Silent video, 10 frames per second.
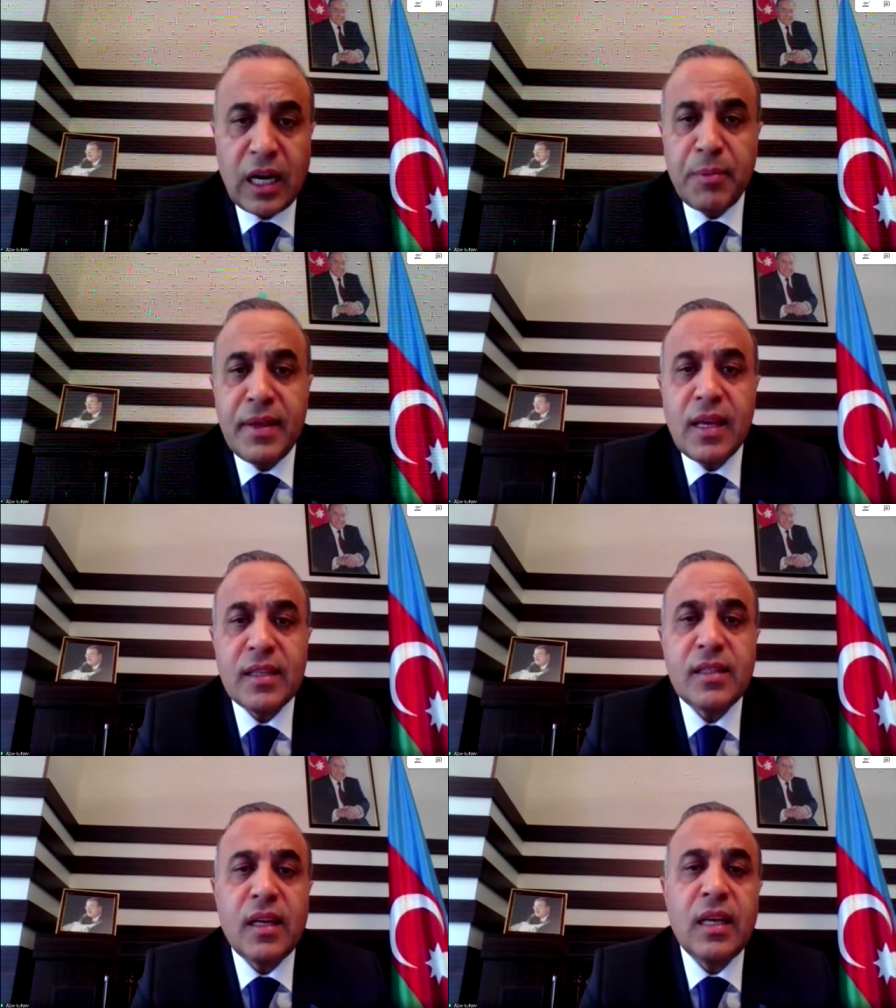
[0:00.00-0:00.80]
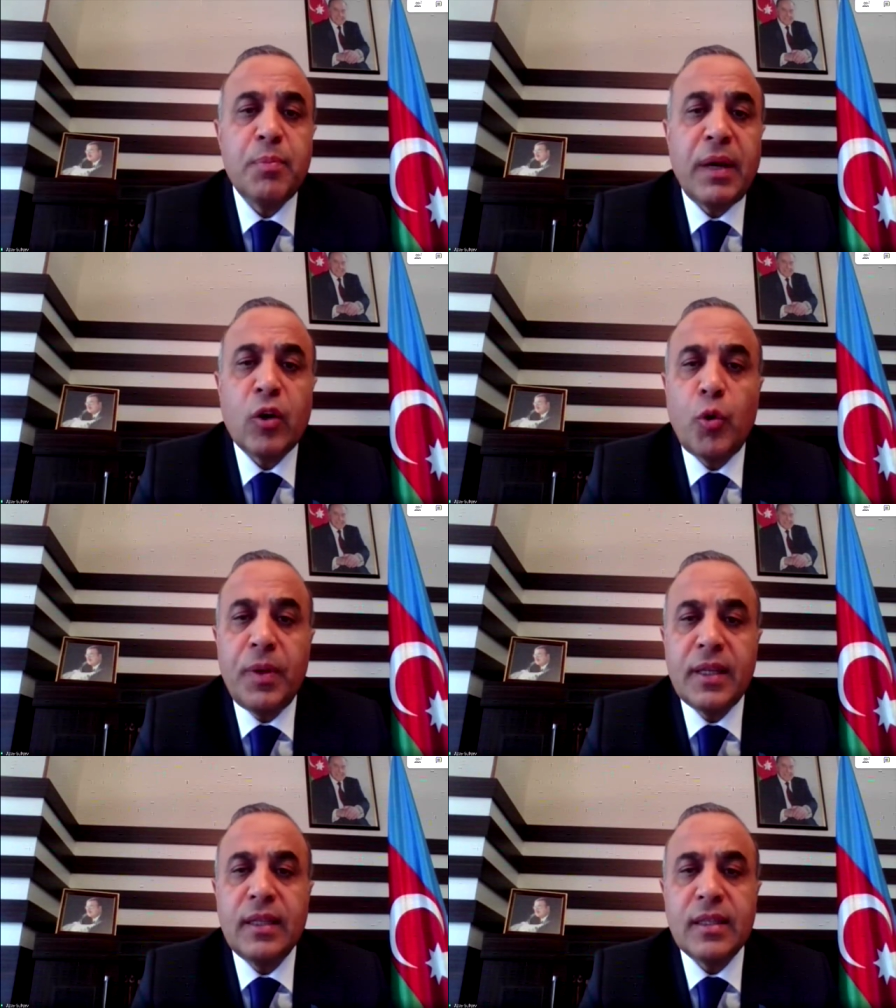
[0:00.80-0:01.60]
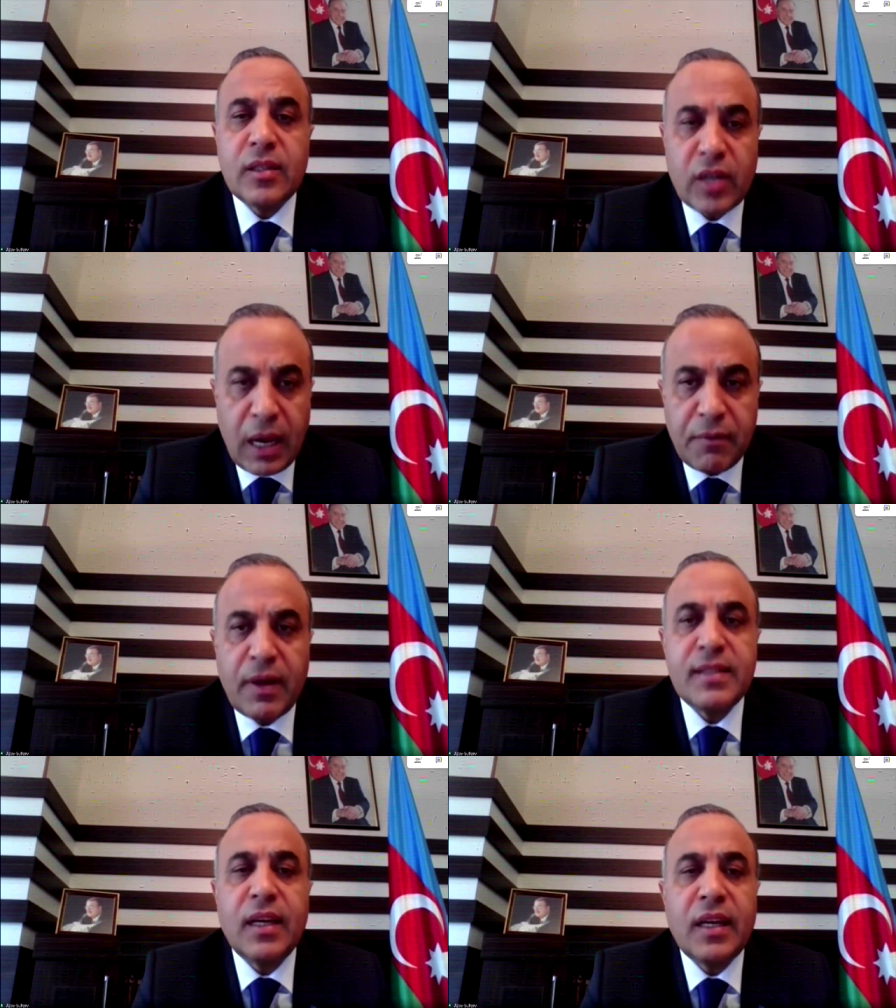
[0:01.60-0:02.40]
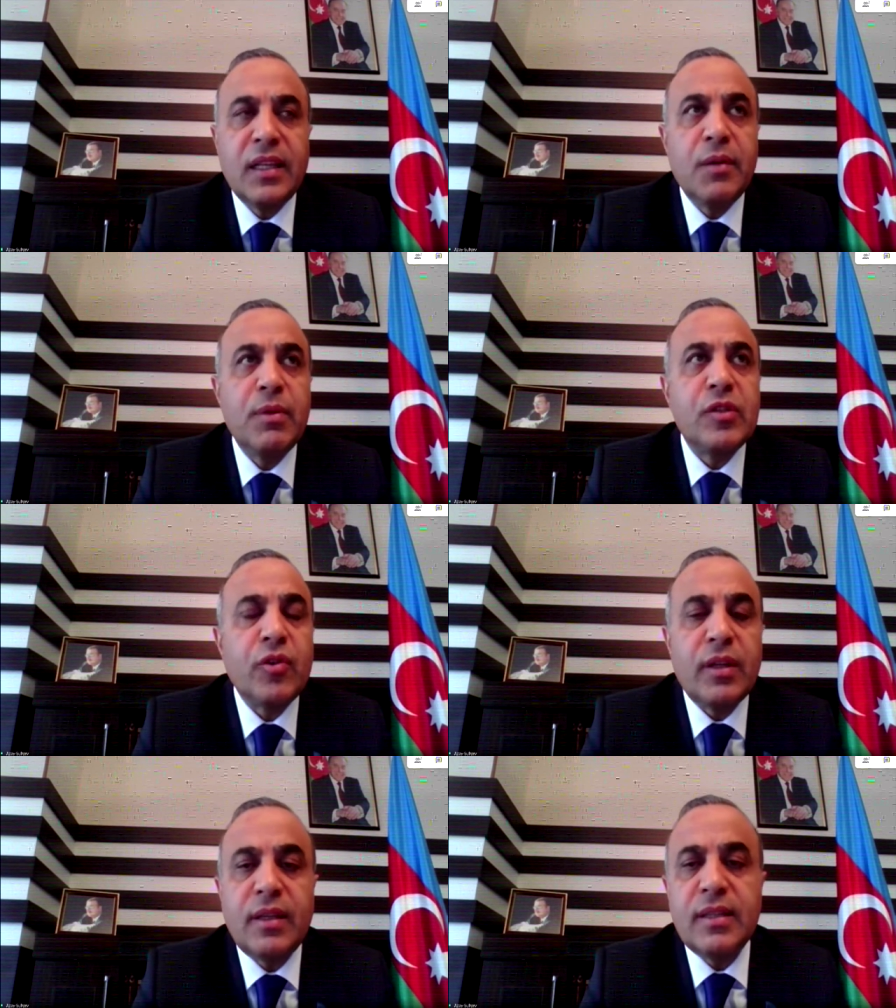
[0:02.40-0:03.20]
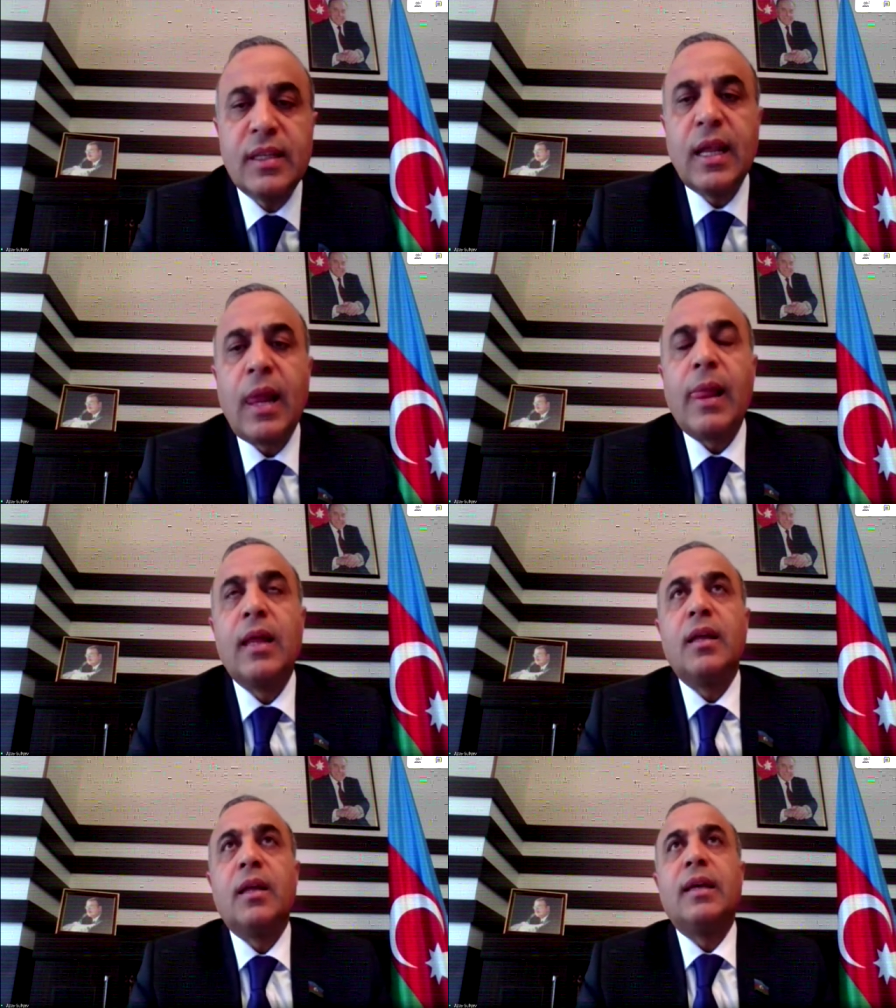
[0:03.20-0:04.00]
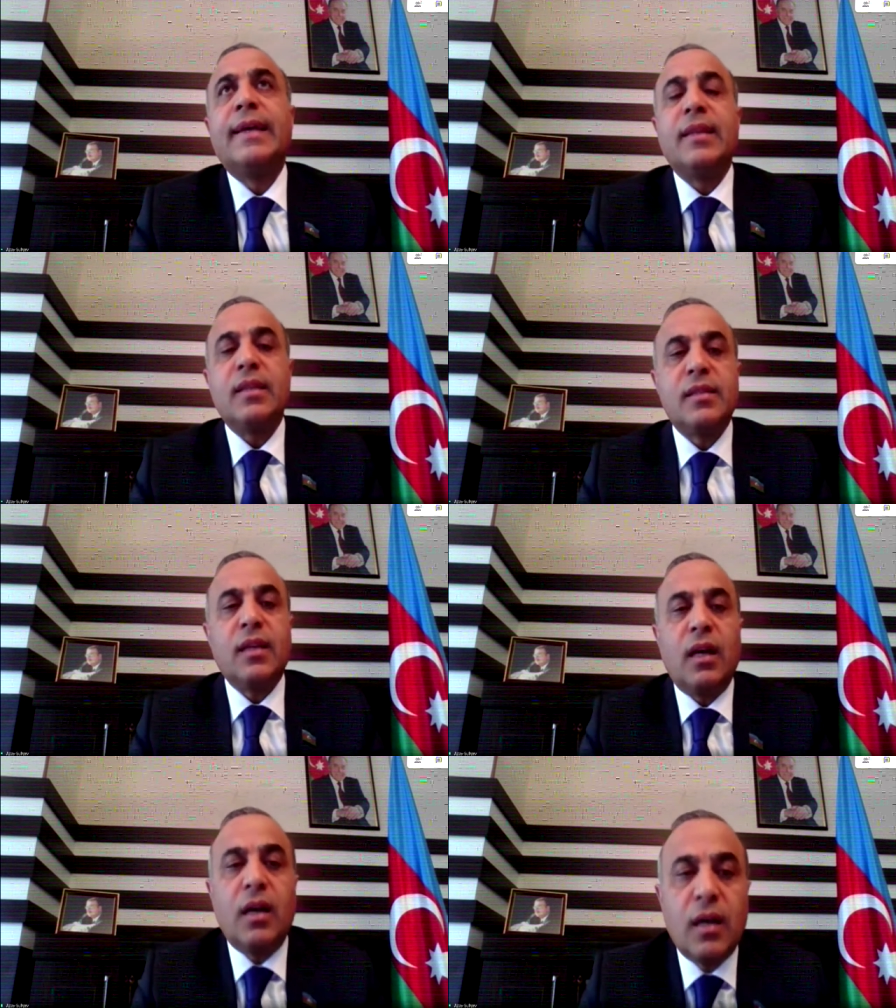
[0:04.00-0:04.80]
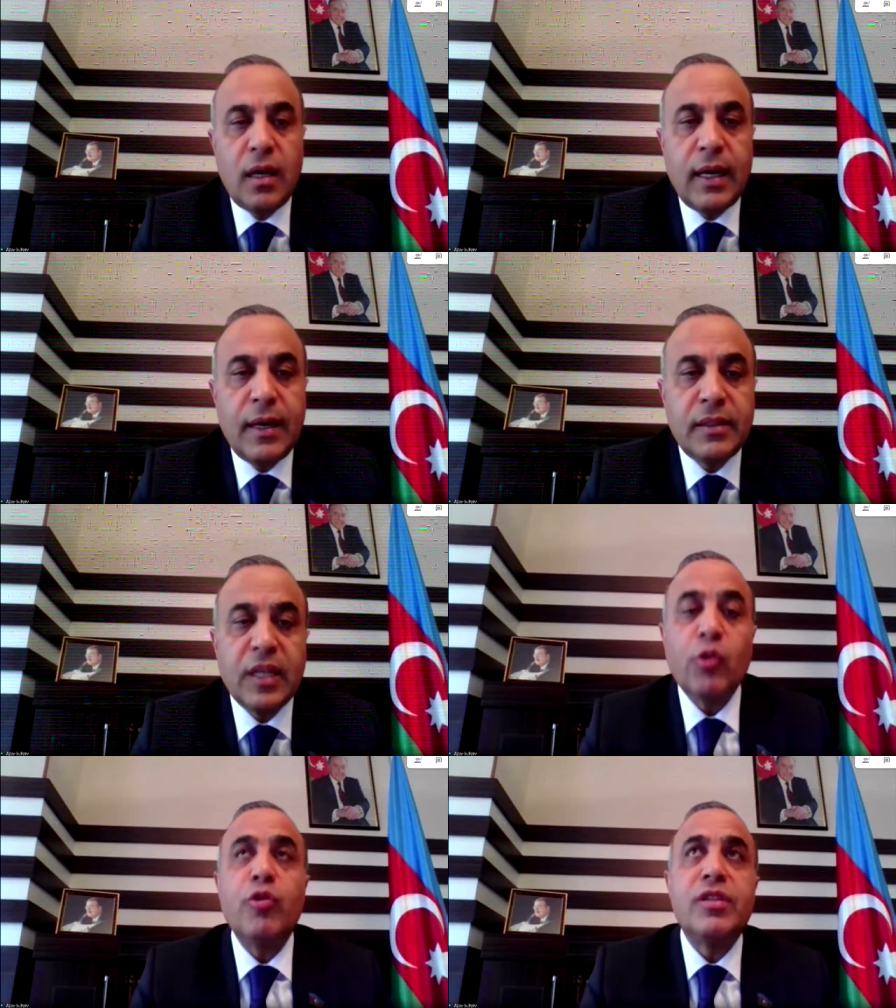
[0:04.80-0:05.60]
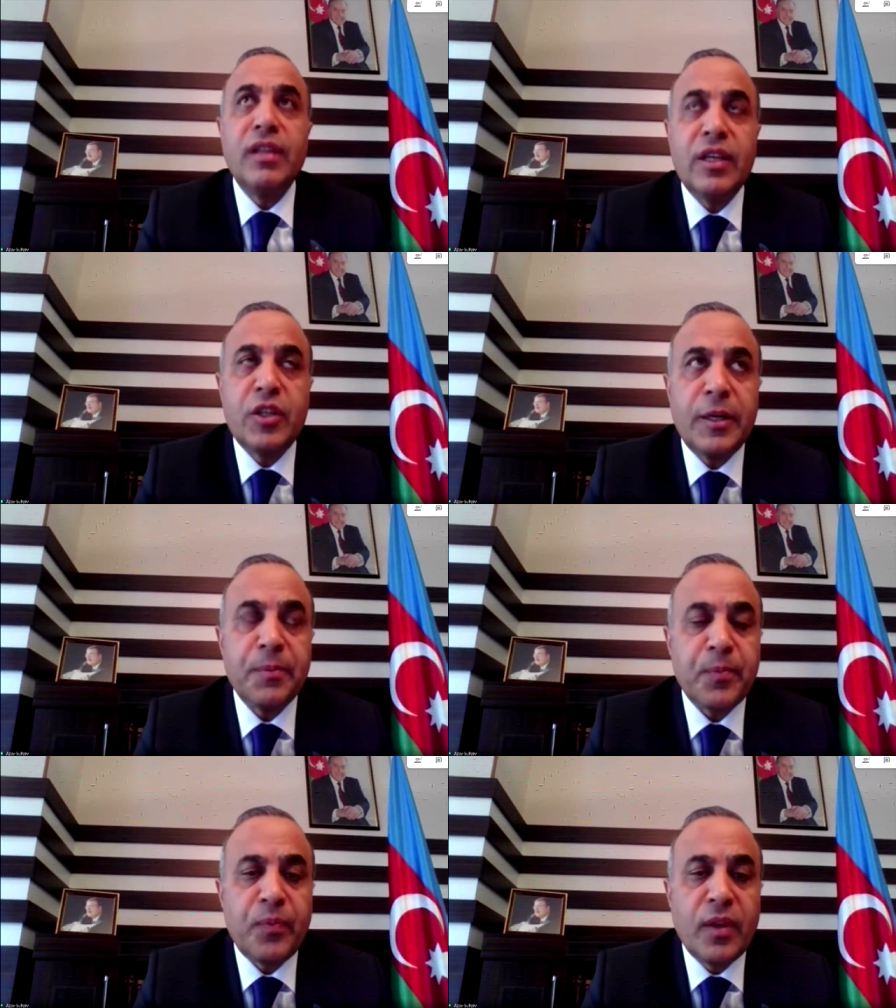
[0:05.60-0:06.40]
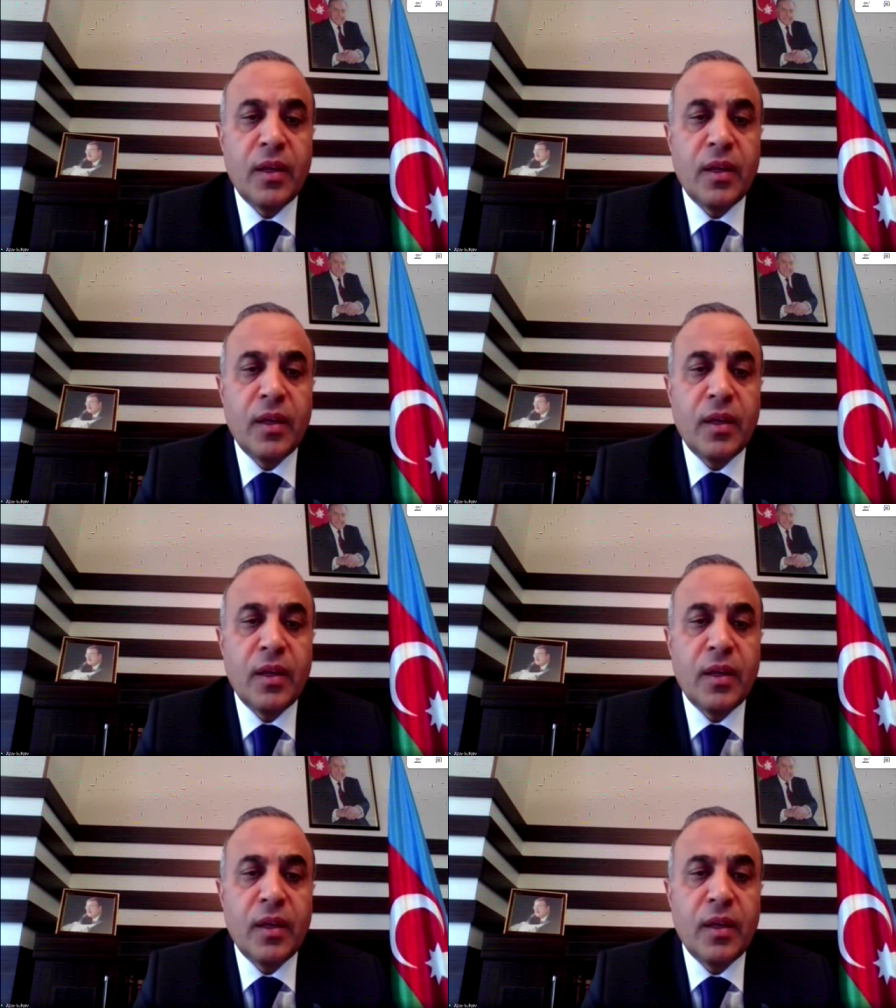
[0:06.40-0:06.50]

Armenian state, by committing this crime, once again demonstrated its terrorist nature.